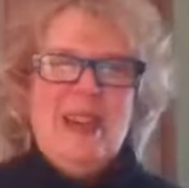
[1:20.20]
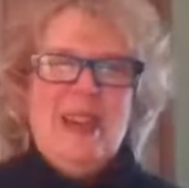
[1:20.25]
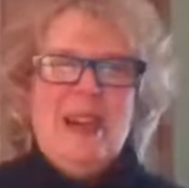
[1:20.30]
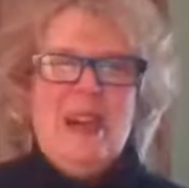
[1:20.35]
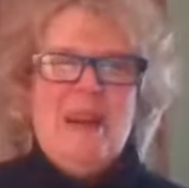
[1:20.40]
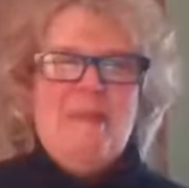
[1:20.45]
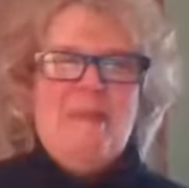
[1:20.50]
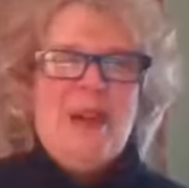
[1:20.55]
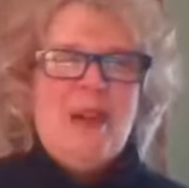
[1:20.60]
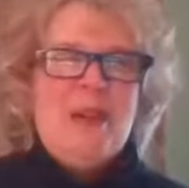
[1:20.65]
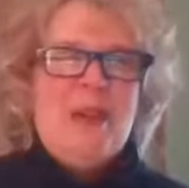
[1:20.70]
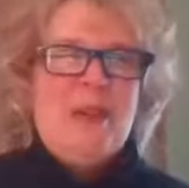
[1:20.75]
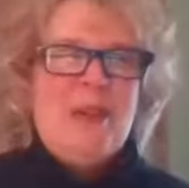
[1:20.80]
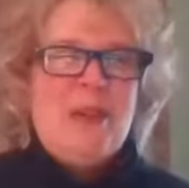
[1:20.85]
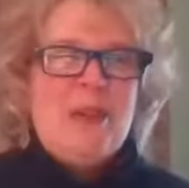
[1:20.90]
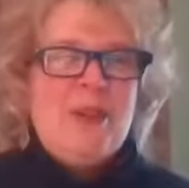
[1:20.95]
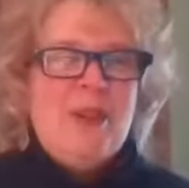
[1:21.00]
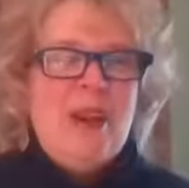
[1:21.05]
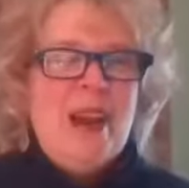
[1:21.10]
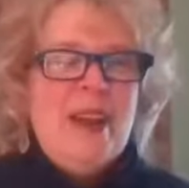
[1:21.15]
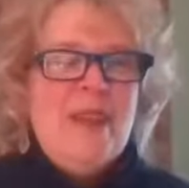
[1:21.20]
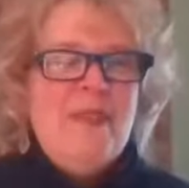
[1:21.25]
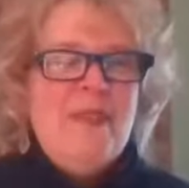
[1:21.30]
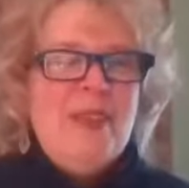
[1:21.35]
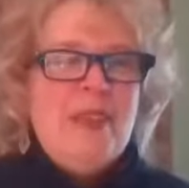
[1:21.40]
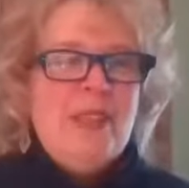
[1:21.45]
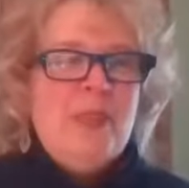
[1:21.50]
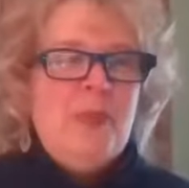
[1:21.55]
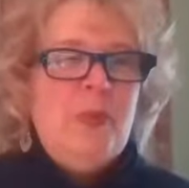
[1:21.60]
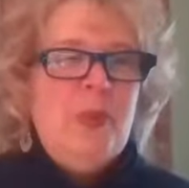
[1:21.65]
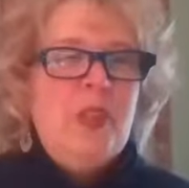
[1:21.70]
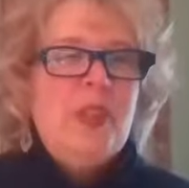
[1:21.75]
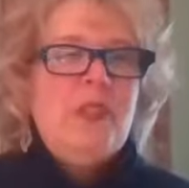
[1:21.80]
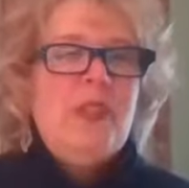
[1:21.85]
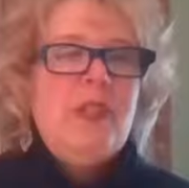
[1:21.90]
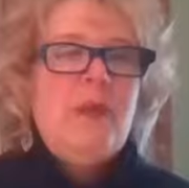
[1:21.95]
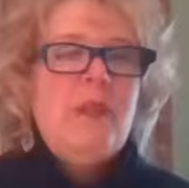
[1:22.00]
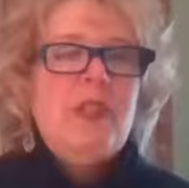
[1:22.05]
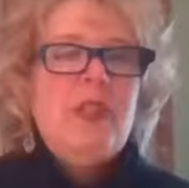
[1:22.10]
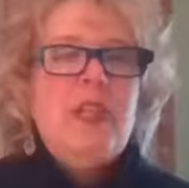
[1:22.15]
about her graphics
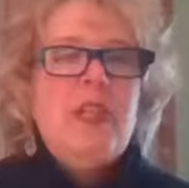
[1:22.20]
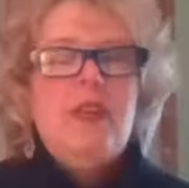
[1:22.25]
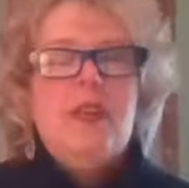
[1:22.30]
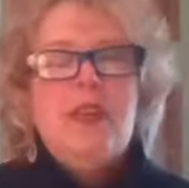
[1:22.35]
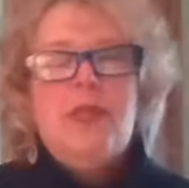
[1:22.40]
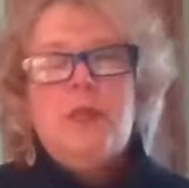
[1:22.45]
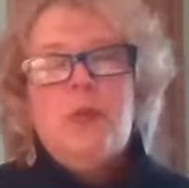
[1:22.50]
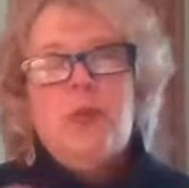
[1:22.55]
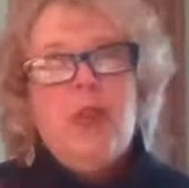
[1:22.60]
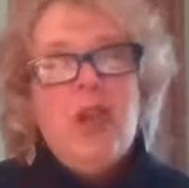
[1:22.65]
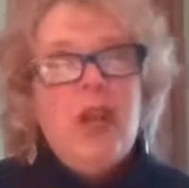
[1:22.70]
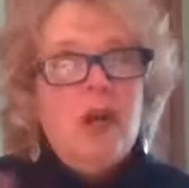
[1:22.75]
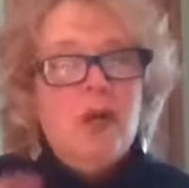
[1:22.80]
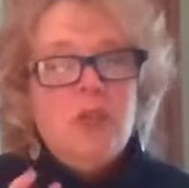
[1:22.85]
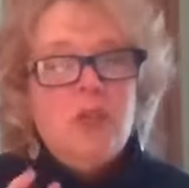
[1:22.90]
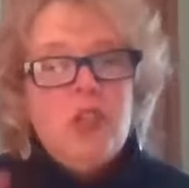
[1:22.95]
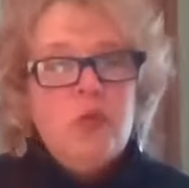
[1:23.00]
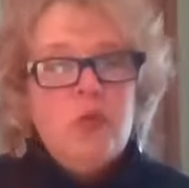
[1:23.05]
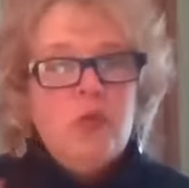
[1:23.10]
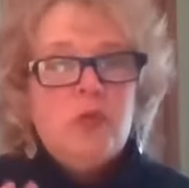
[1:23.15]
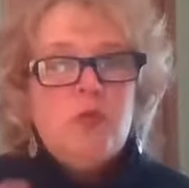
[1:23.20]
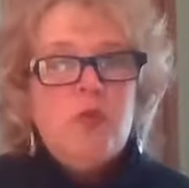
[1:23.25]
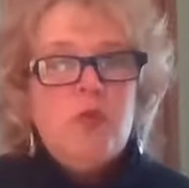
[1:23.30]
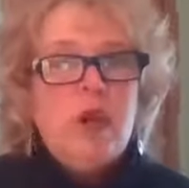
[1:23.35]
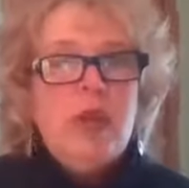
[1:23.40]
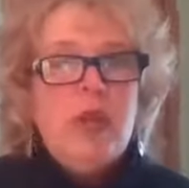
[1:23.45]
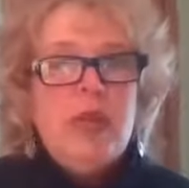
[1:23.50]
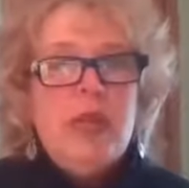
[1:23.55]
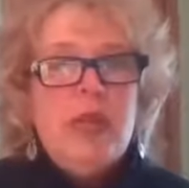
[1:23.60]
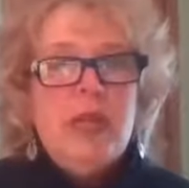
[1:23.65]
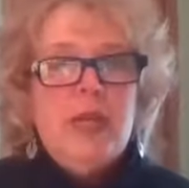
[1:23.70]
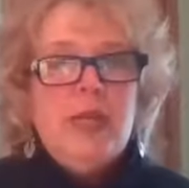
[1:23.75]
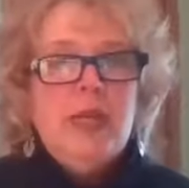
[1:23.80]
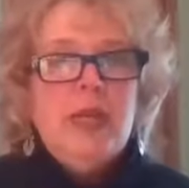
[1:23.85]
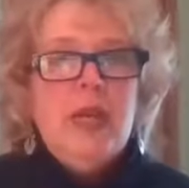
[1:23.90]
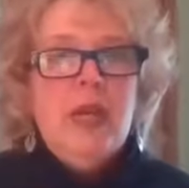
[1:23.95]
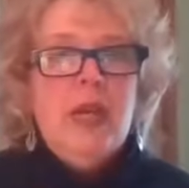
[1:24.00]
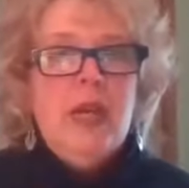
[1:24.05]
because I was curious with how she was running it.